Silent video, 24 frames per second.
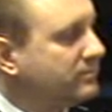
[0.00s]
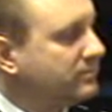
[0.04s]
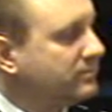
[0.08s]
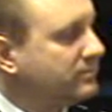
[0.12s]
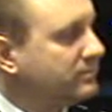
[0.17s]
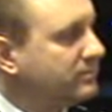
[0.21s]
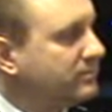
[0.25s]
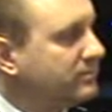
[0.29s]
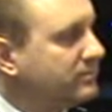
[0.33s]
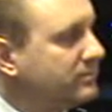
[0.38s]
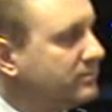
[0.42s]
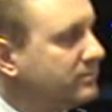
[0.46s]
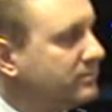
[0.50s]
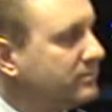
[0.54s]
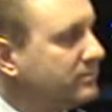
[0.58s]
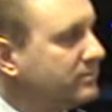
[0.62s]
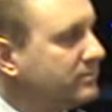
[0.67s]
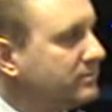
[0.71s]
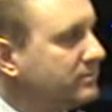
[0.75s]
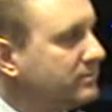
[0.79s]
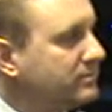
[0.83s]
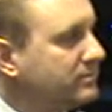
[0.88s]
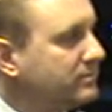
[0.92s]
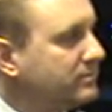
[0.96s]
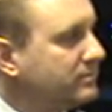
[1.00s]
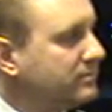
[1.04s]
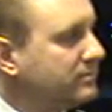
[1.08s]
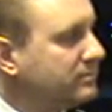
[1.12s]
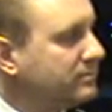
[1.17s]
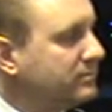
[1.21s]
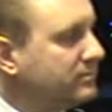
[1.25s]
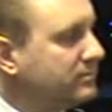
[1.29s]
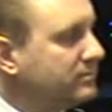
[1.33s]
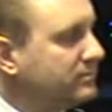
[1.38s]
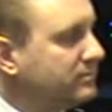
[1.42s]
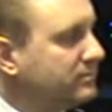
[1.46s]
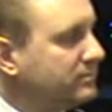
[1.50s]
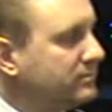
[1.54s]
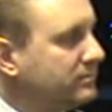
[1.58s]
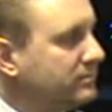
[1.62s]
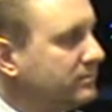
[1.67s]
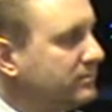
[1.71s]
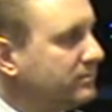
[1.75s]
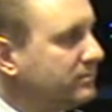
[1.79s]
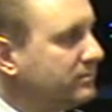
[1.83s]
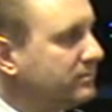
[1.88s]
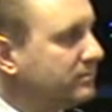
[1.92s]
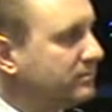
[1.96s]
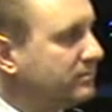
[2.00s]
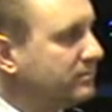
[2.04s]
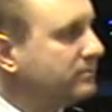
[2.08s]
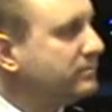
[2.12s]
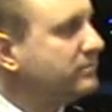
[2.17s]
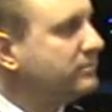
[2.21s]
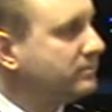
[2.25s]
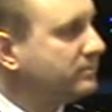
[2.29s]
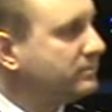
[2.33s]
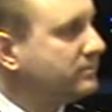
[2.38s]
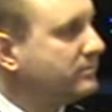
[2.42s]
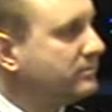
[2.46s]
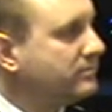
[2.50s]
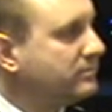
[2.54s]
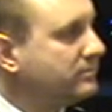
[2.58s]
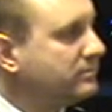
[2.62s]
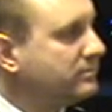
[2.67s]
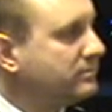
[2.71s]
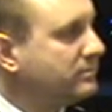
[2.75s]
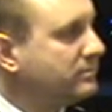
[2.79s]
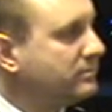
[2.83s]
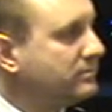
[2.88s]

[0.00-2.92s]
[no speech]